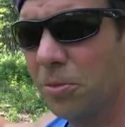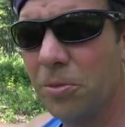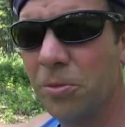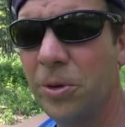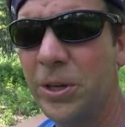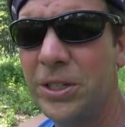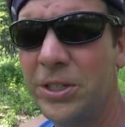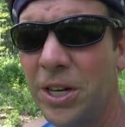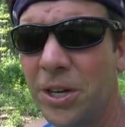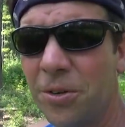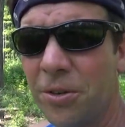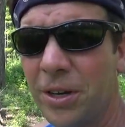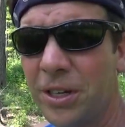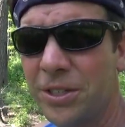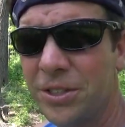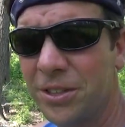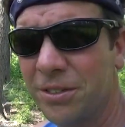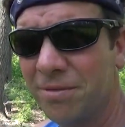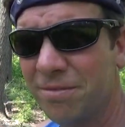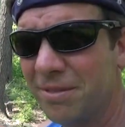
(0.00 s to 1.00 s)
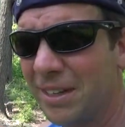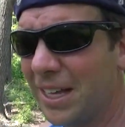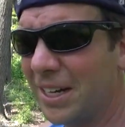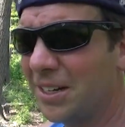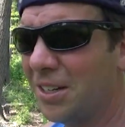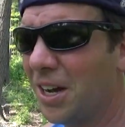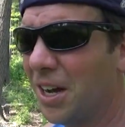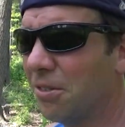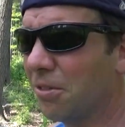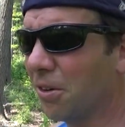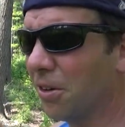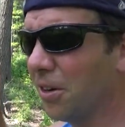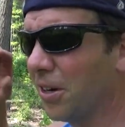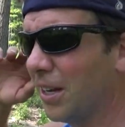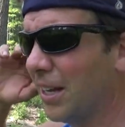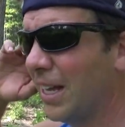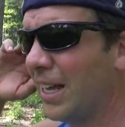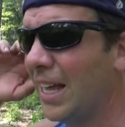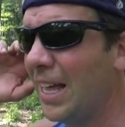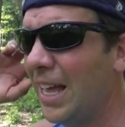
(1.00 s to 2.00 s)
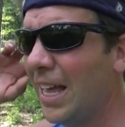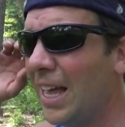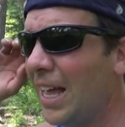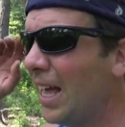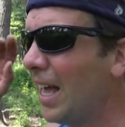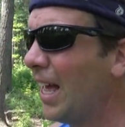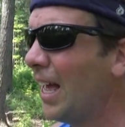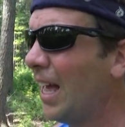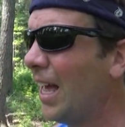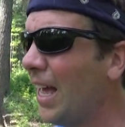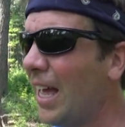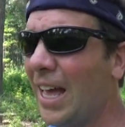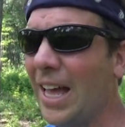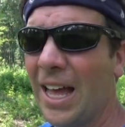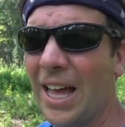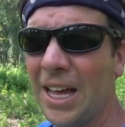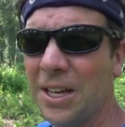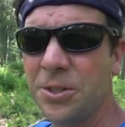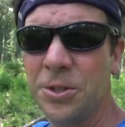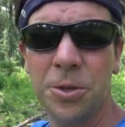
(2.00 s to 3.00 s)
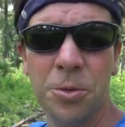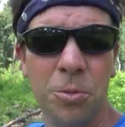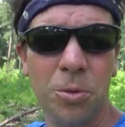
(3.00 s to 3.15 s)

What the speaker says: regeneration and cover as you